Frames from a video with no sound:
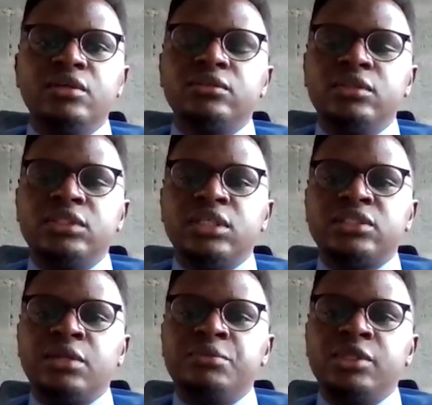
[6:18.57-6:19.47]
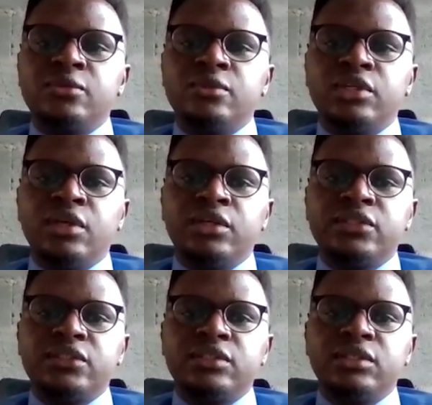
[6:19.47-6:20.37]
So these are subject to the
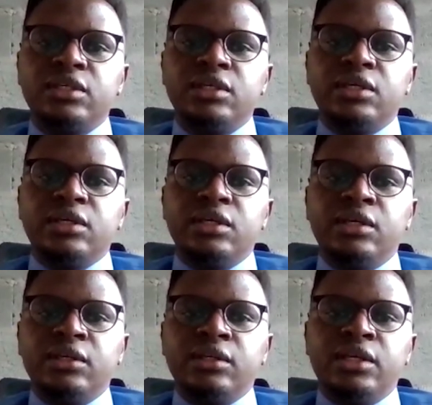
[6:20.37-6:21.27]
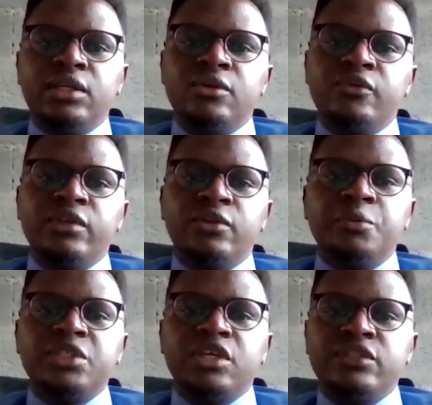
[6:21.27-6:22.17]
tax. And any over-the-top
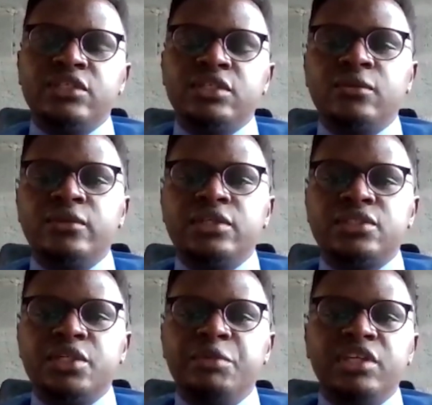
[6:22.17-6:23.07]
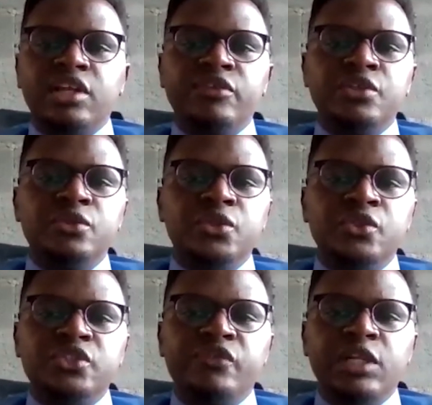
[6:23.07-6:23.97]
services, including streaming television shows,
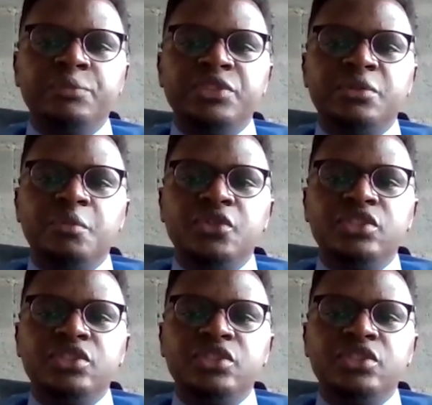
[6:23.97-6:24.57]
films, music,